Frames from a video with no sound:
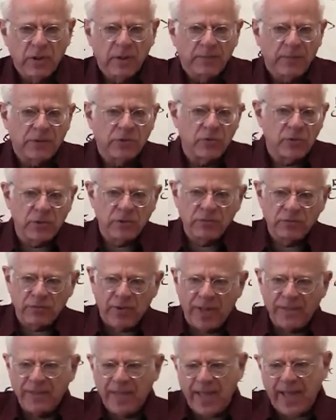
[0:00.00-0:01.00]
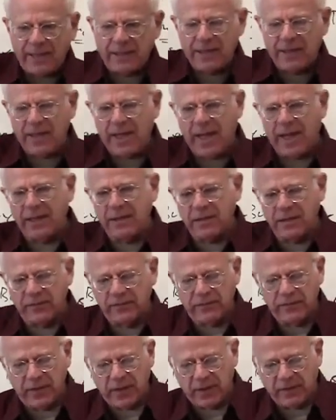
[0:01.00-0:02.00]
But you can run that kind
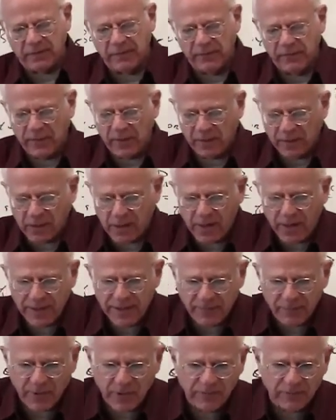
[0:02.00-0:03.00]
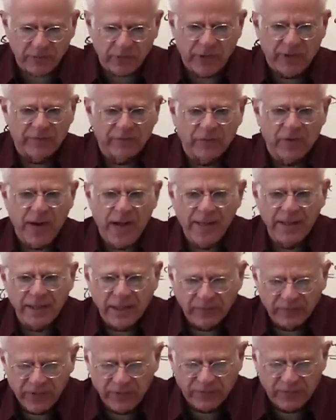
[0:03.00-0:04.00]
of argument for a variety
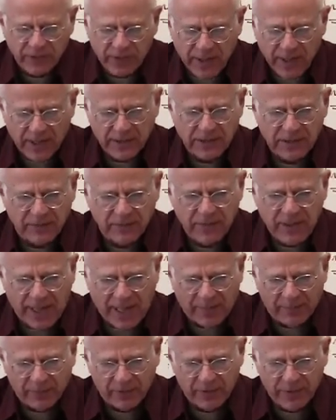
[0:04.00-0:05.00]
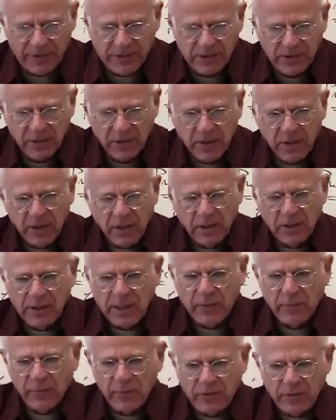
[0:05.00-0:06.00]
of different kinds of capitalists
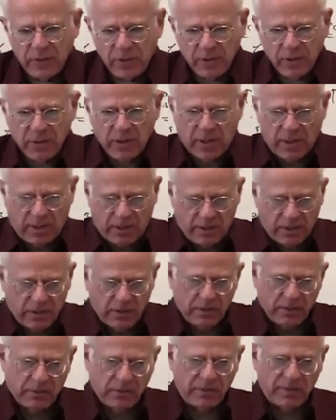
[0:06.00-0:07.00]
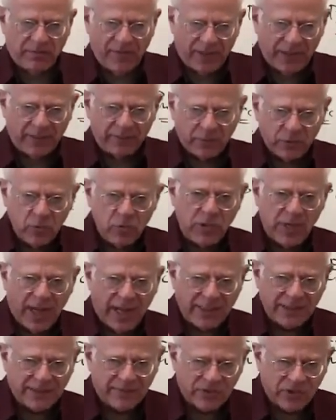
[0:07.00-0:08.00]
that would develop new
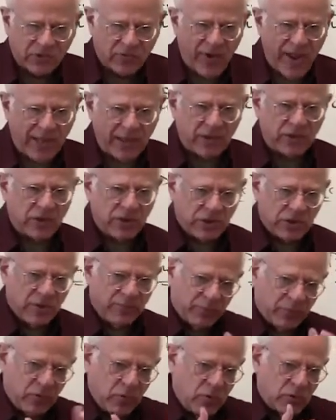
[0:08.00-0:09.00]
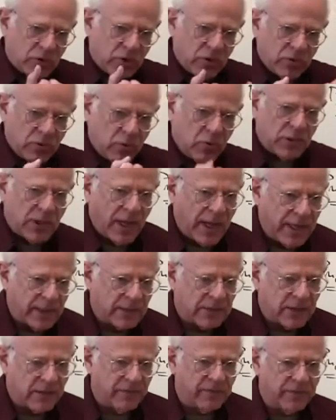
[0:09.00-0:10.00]
kinds of strategies to produce new
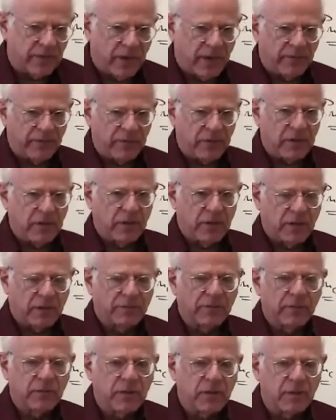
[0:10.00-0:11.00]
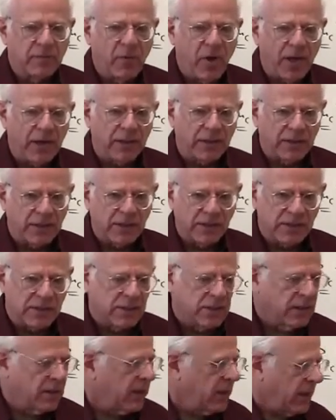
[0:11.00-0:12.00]
kinds of commodities
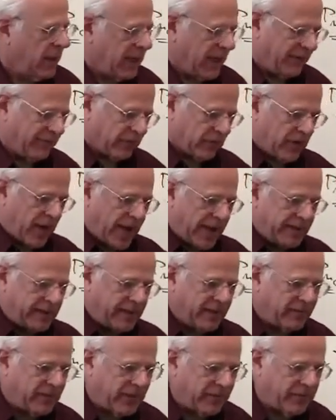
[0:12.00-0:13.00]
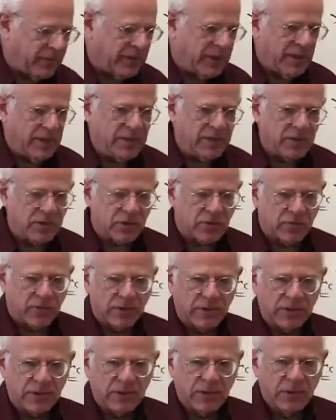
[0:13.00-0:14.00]
in a variety of different
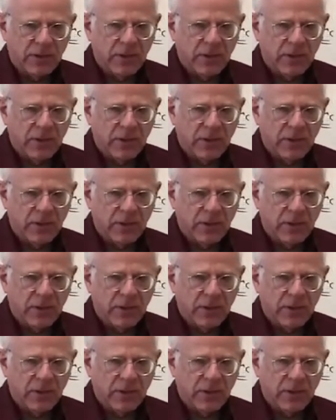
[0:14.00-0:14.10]
industries.